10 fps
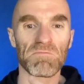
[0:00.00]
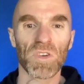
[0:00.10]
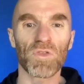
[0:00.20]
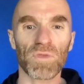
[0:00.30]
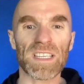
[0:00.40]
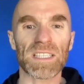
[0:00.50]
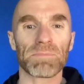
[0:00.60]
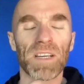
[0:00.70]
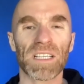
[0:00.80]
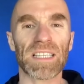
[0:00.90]
crisp,
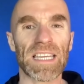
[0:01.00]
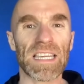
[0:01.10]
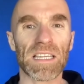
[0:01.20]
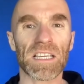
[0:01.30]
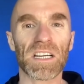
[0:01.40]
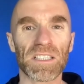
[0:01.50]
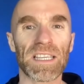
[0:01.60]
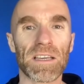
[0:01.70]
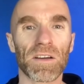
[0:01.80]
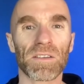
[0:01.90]
clean,
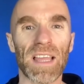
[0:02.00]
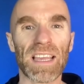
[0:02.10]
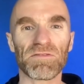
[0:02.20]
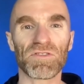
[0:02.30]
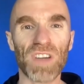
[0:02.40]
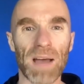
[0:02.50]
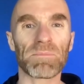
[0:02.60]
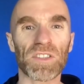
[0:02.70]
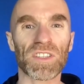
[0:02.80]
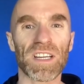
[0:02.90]
clear, like I'm
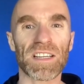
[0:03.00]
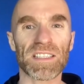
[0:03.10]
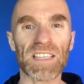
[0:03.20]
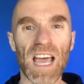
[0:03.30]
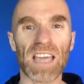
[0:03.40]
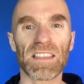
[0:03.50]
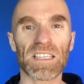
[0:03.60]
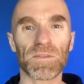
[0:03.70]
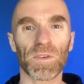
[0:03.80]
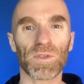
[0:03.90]
just going to decide
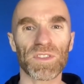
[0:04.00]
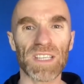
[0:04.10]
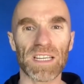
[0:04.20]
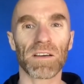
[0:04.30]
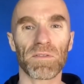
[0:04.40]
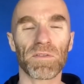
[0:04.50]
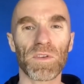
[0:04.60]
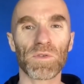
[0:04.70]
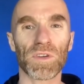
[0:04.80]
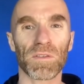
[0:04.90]
this for Christina of the
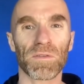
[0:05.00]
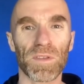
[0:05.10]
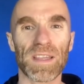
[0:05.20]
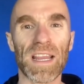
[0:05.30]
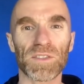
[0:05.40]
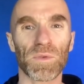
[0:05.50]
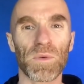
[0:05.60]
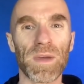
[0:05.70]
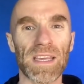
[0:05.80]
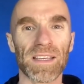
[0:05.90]
future for the next 3
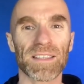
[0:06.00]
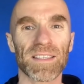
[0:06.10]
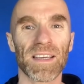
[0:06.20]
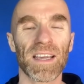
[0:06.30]
weeks.